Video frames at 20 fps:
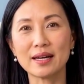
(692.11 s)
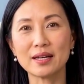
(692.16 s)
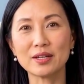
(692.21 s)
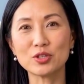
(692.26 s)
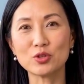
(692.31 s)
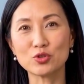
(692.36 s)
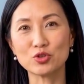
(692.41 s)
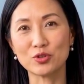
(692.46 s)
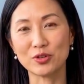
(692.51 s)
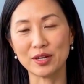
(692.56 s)

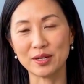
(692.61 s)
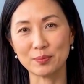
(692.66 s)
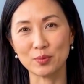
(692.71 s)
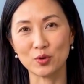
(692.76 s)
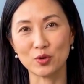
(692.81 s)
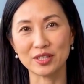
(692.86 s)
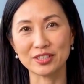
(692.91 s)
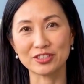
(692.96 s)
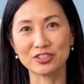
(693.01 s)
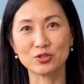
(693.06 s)
usually
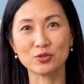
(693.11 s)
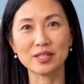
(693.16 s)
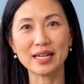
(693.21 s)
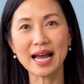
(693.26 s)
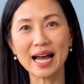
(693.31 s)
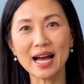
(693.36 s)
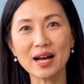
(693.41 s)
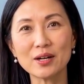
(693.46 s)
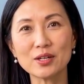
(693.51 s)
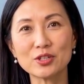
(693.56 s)
points to an
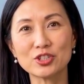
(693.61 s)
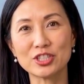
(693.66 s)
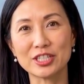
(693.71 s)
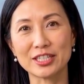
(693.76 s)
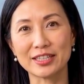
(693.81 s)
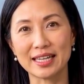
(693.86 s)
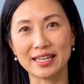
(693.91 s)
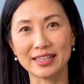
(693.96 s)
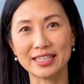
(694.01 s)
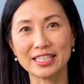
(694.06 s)
allergy
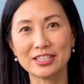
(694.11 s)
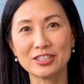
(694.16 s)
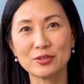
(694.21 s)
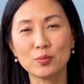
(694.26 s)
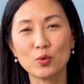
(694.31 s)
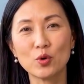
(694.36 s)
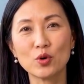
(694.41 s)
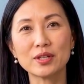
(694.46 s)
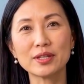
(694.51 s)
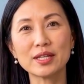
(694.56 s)
that needs
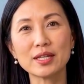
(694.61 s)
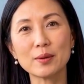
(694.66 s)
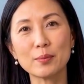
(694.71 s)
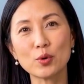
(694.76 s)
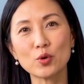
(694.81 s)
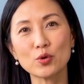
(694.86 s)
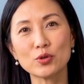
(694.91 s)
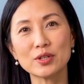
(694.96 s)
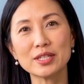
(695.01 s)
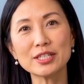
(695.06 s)
more than a
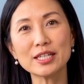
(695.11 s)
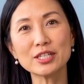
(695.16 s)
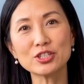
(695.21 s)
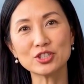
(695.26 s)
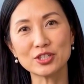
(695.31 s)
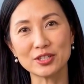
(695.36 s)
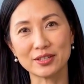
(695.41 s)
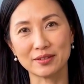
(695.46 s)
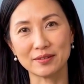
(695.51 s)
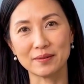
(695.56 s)
bowl
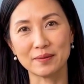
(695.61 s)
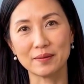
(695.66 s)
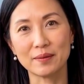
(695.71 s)
addition.